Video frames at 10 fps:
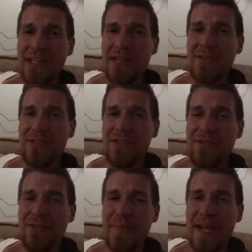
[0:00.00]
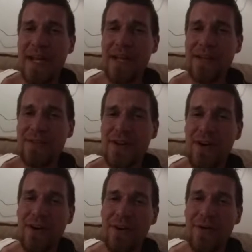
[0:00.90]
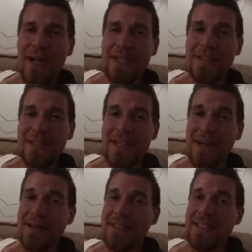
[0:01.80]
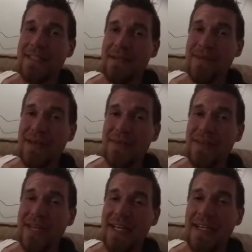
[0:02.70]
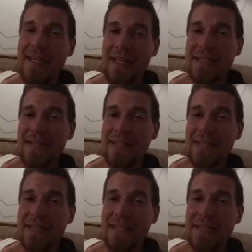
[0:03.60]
He goes to New Japan, goes to ROH, and now he's in WWE.